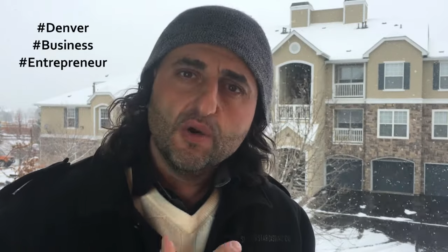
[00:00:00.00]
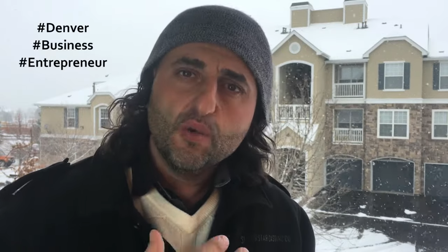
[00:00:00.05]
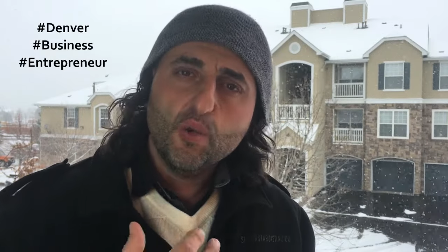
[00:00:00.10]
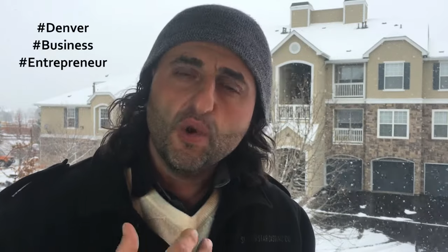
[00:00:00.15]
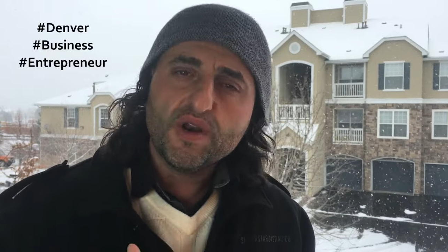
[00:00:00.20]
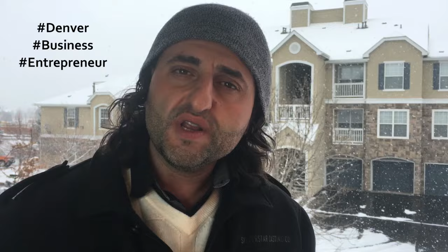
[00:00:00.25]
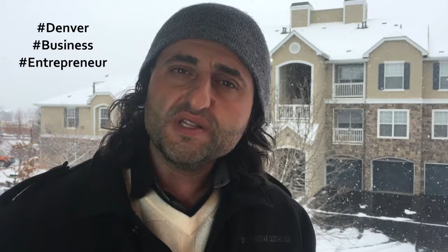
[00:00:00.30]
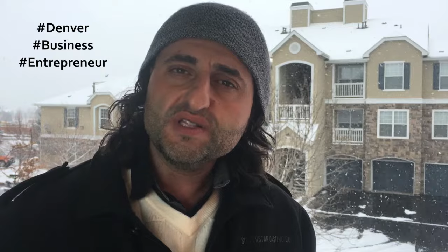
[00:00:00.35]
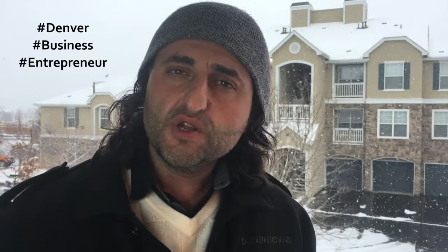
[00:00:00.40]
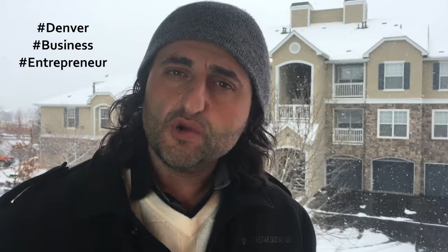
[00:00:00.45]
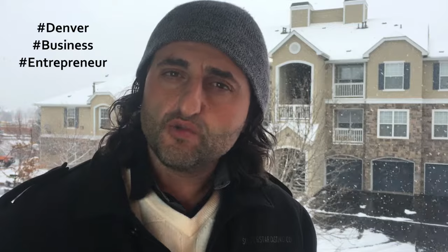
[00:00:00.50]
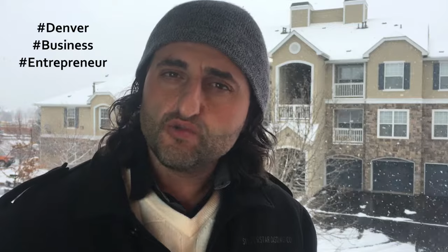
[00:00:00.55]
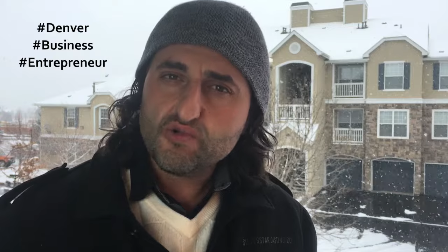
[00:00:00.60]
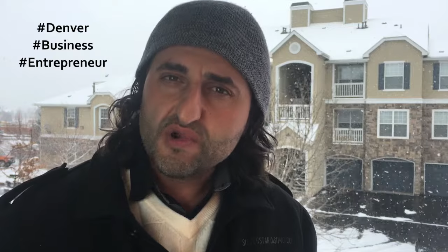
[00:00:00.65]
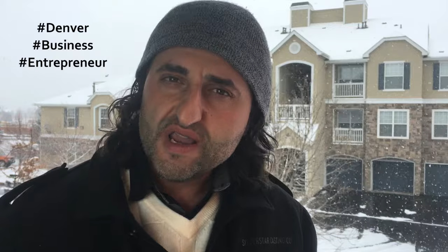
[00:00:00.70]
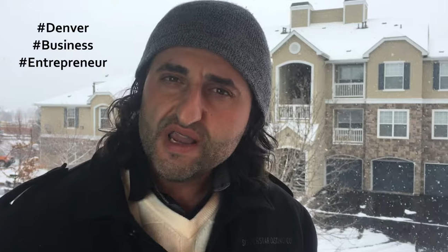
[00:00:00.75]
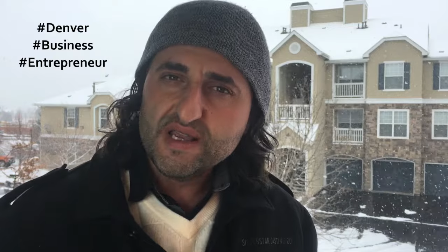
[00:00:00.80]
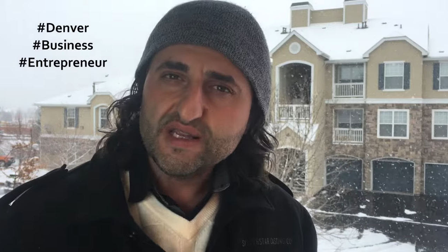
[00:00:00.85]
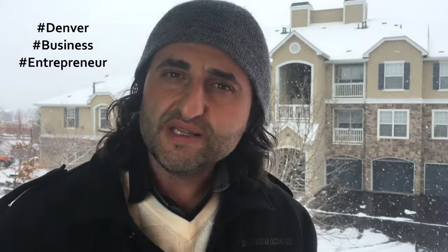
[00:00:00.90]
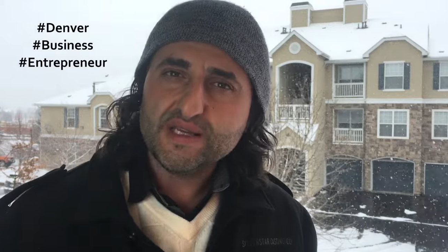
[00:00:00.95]
What is the
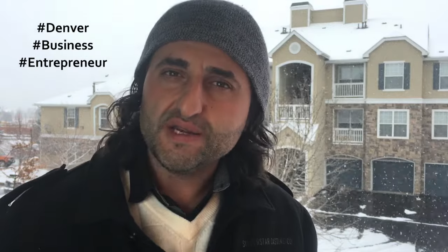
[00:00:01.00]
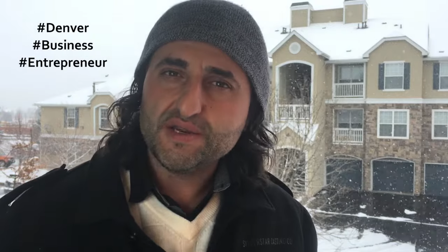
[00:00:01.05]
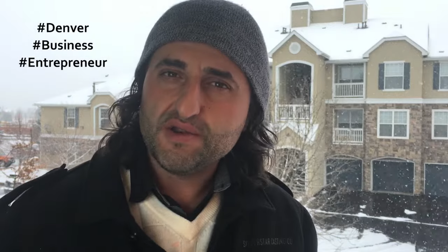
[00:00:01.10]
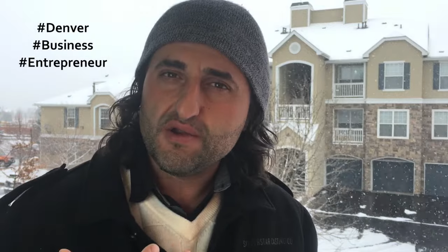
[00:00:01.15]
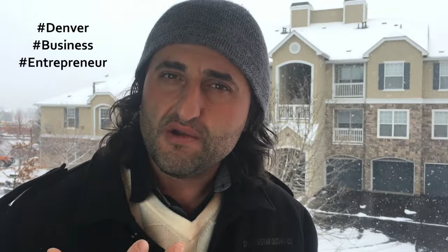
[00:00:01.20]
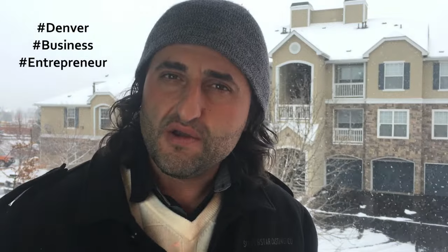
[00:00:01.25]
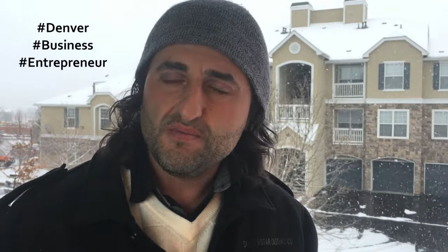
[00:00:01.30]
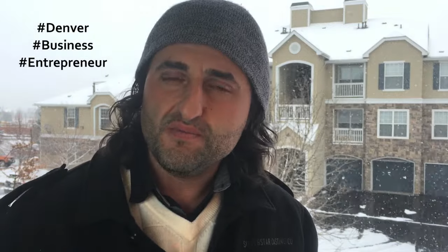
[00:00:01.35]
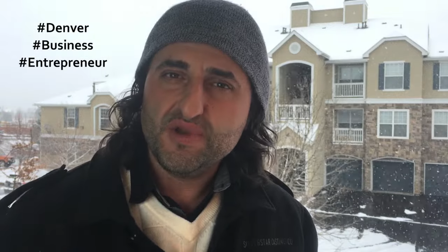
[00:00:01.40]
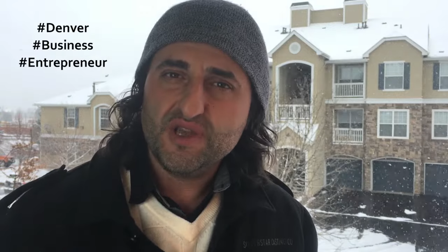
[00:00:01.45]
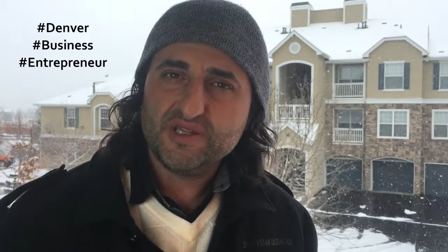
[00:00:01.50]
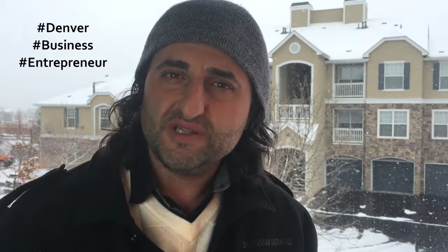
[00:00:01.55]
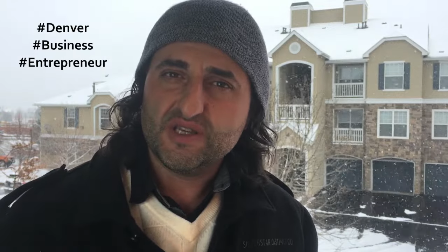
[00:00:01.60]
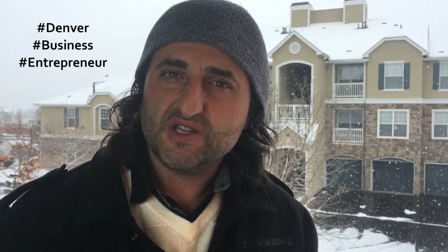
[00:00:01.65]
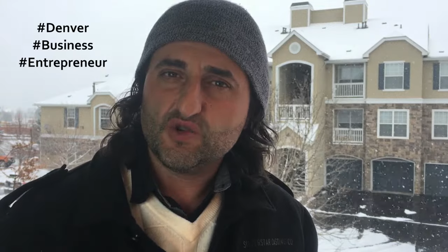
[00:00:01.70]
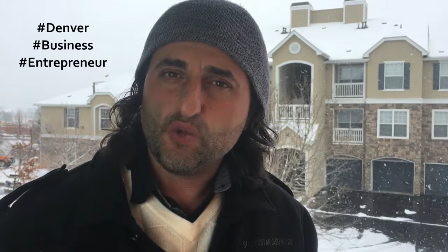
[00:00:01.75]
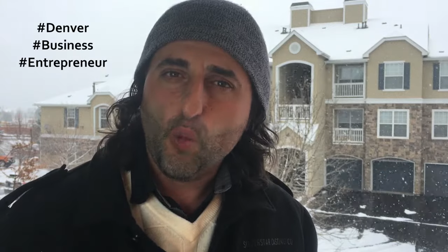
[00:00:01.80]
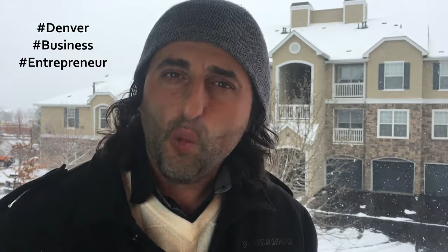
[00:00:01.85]
reason you're in business?